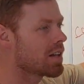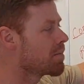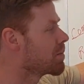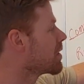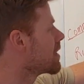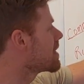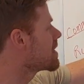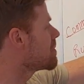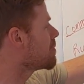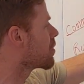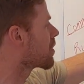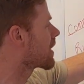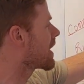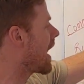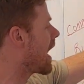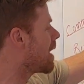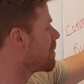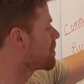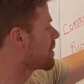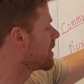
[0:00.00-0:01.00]
liberalism or
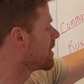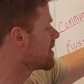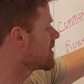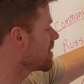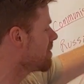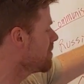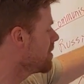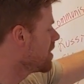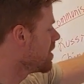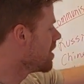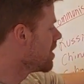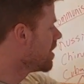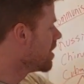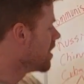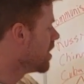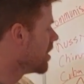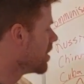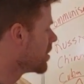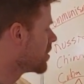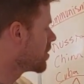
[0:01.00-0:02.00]
capitalism
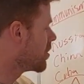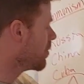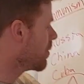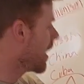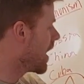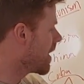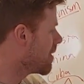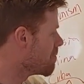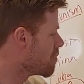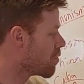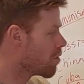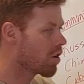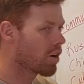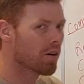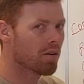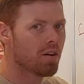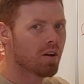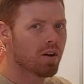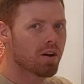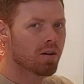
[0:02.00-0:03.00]
to a
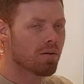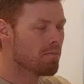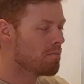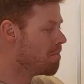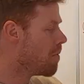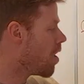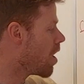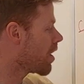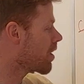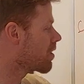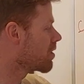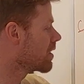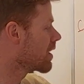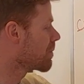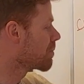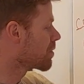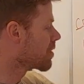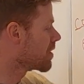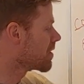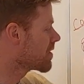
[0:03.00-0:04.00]
more modern
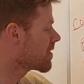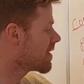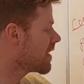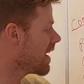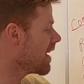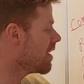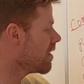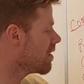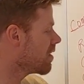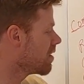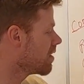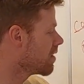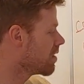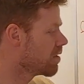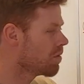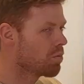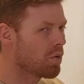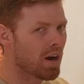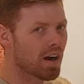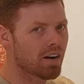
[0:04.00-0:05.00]
liberal state,
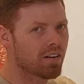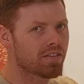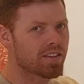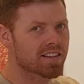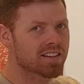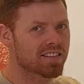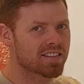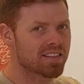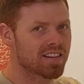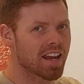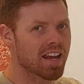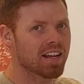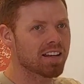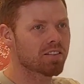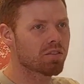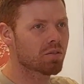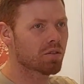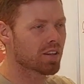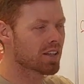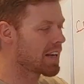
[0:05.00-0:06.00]
where the
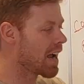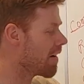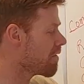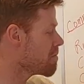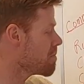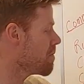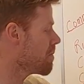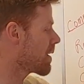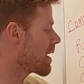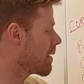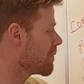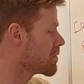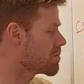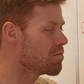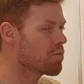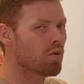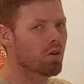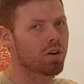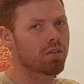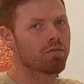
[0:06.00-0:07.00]
state or the government becomes
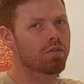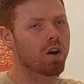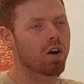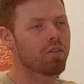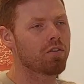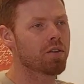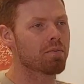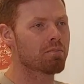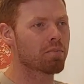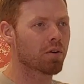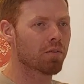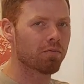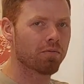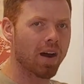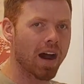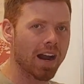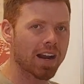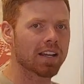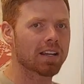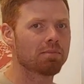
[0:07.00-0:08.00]
more involved in
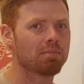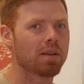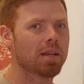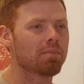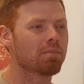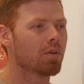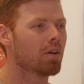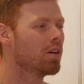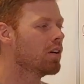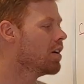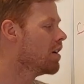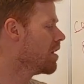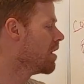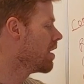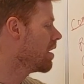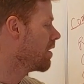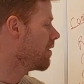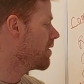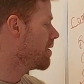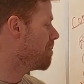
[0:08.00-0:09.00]
providing people
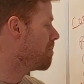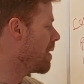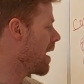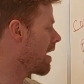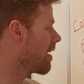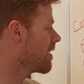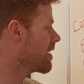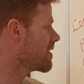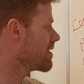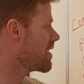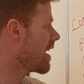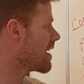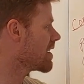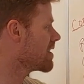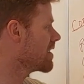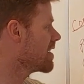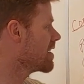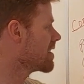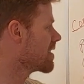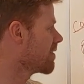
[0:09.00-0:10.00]
the bare
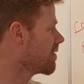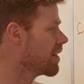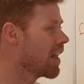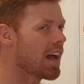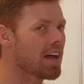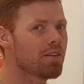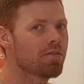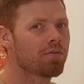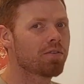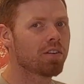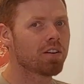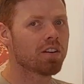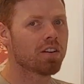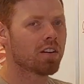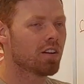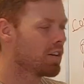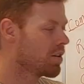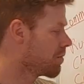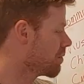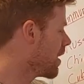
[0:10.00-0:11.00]
necessities of life,
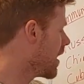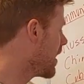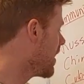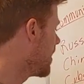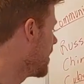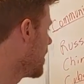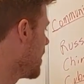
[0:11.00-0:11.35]
right?